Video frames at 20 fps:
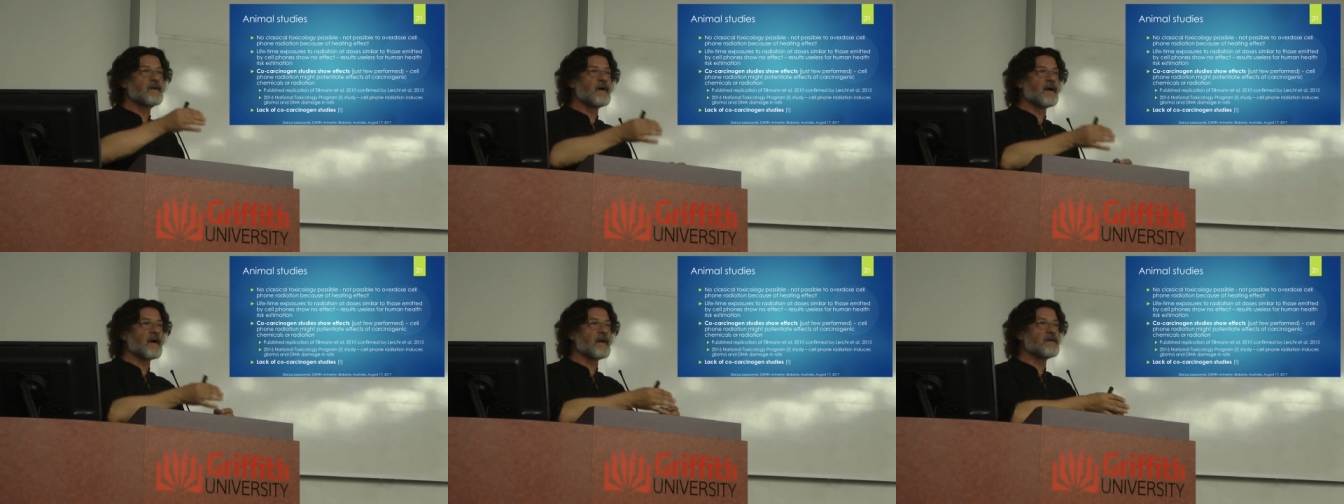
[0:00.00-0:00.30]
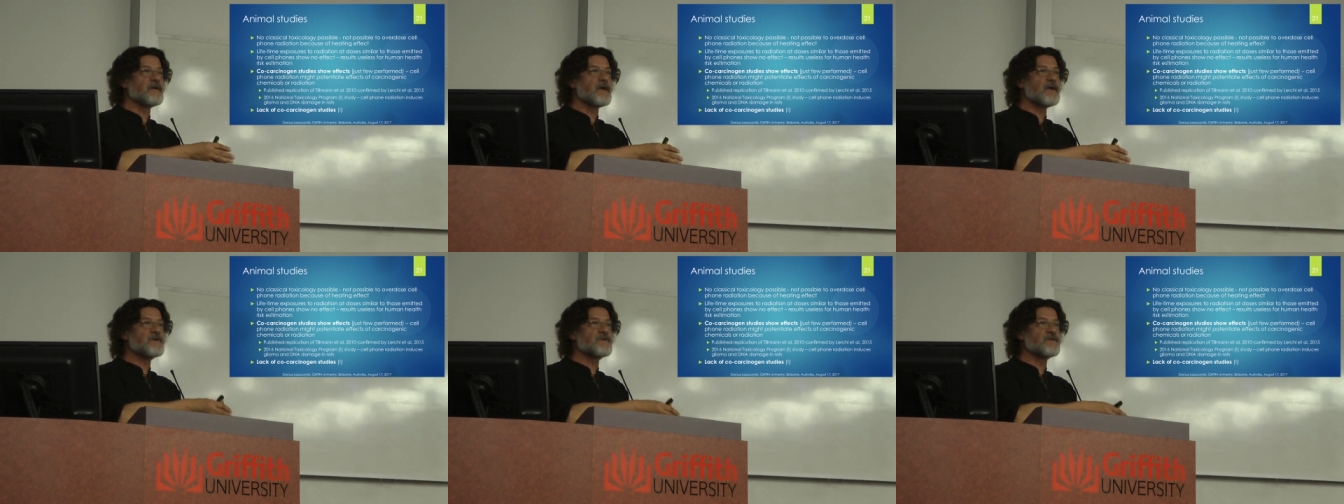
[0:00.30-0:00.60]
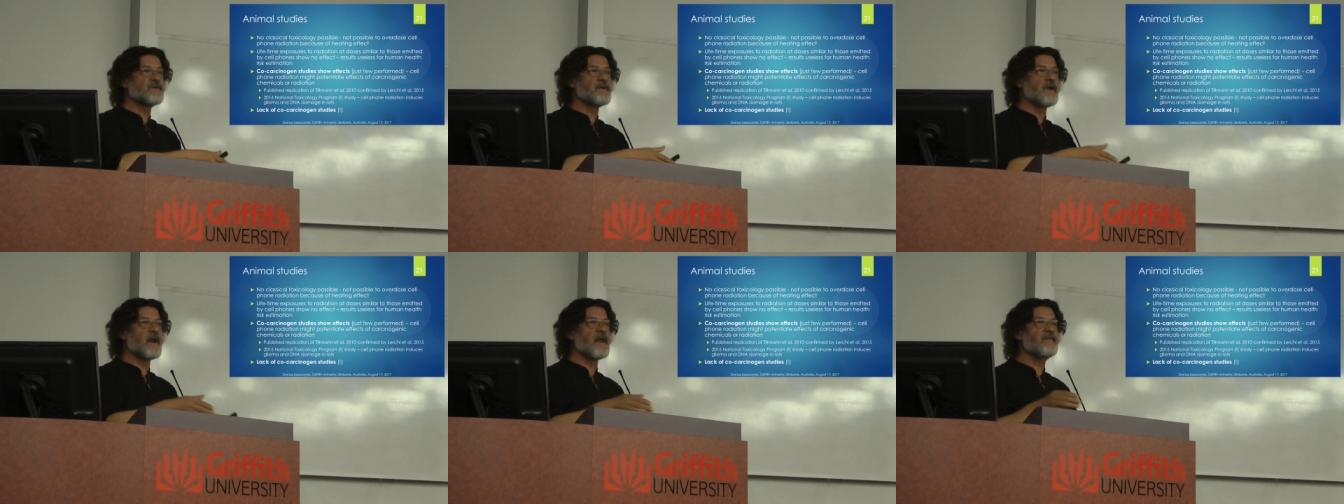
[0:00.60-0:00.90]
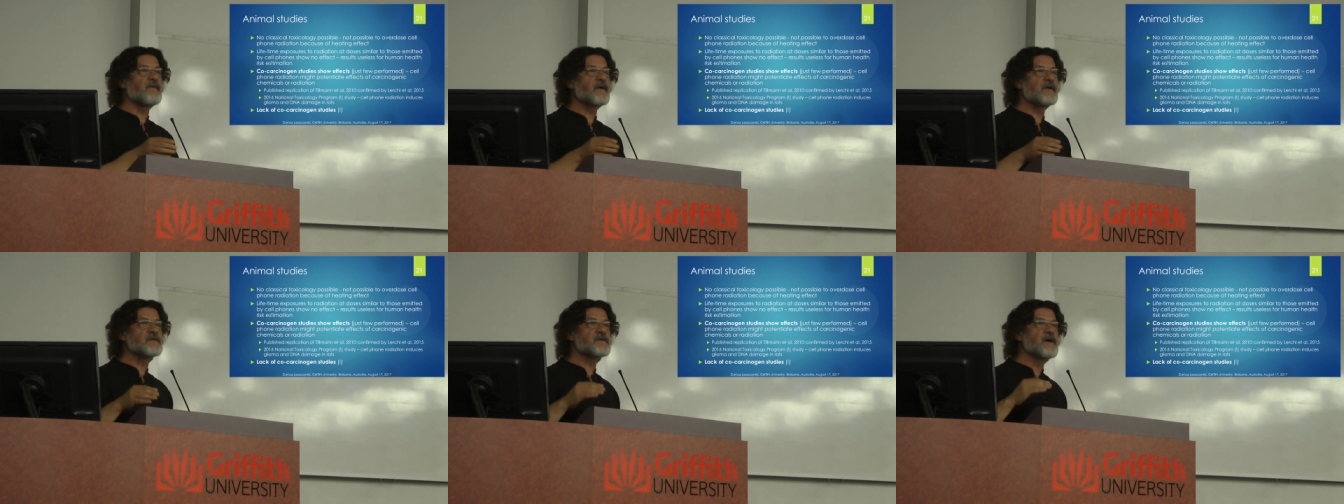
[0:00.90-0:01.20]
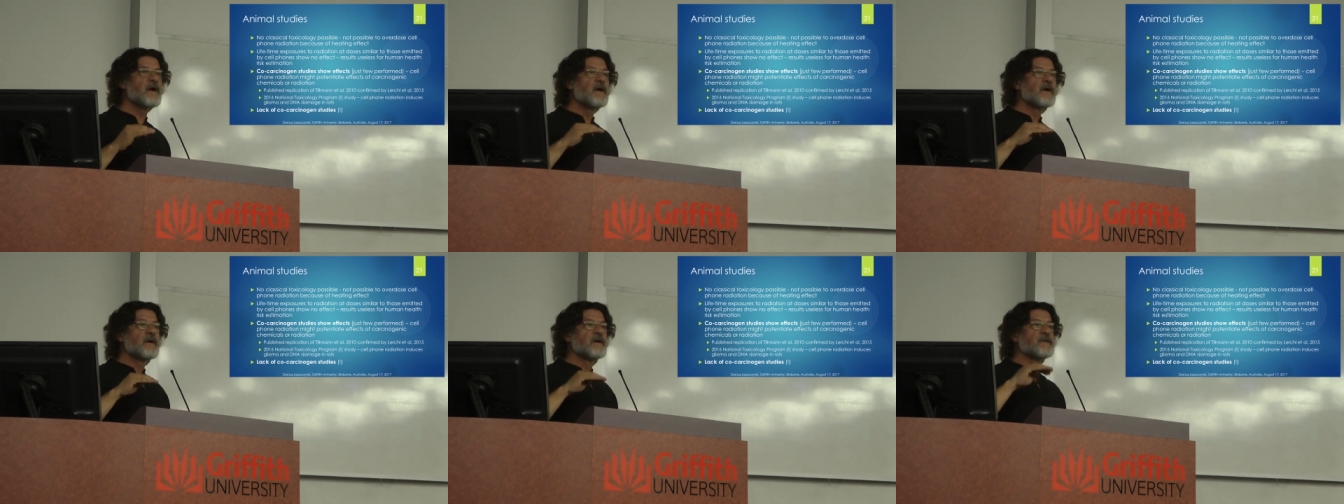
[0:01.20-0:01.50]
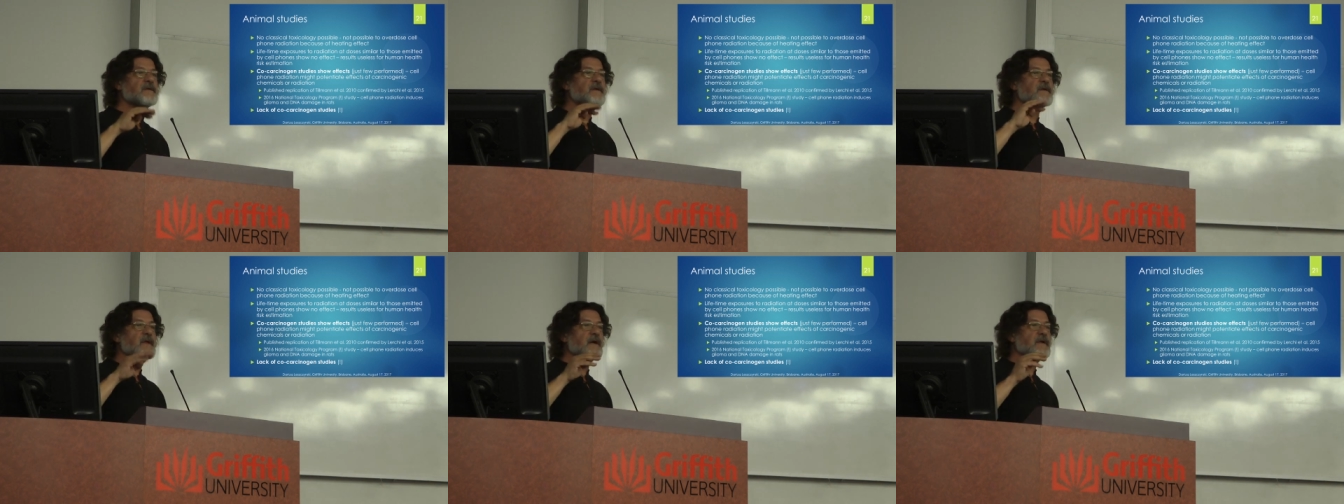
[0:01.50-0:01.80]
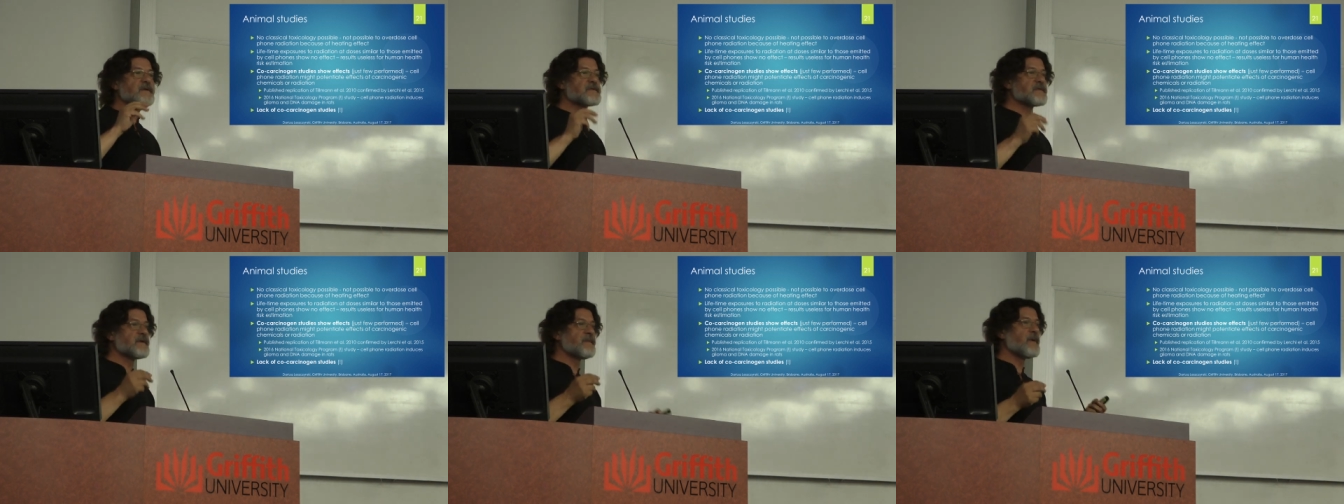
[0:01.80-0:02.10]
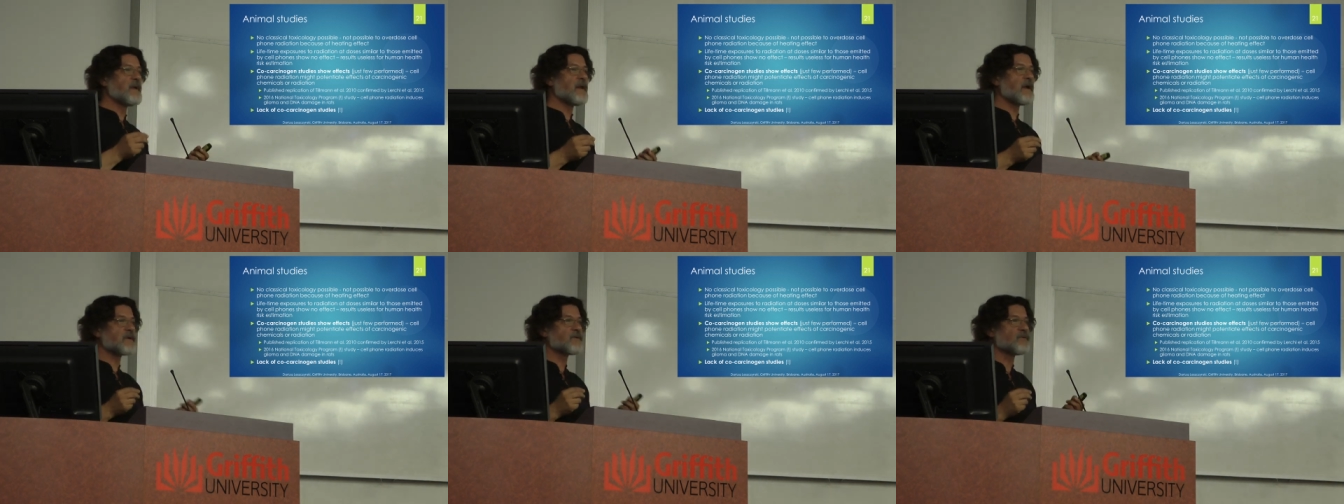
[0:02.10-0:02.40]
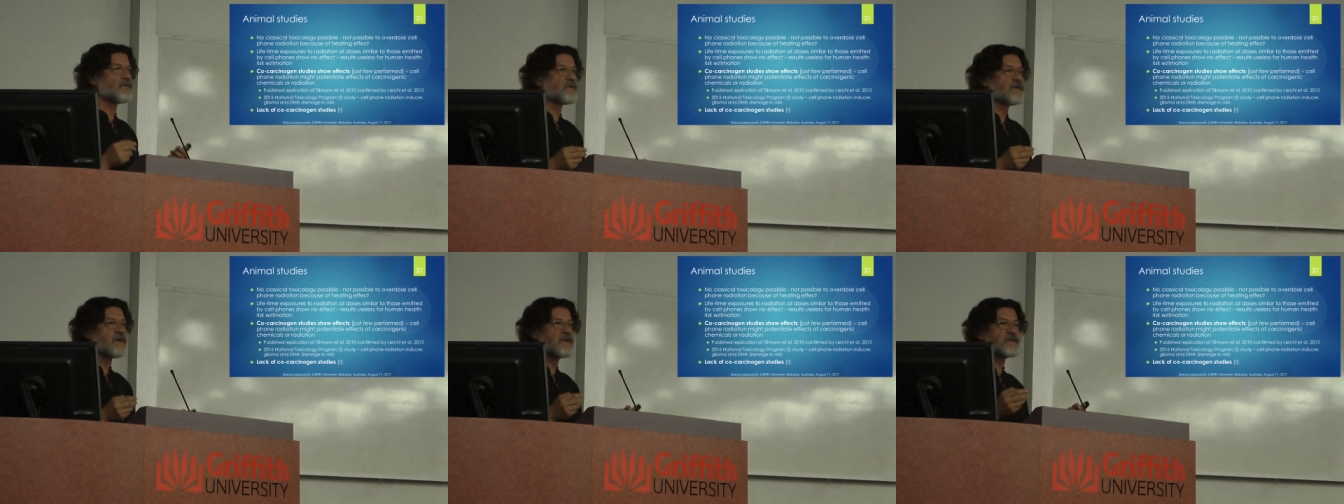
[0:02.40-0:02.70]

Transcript: but radiation levels that are similar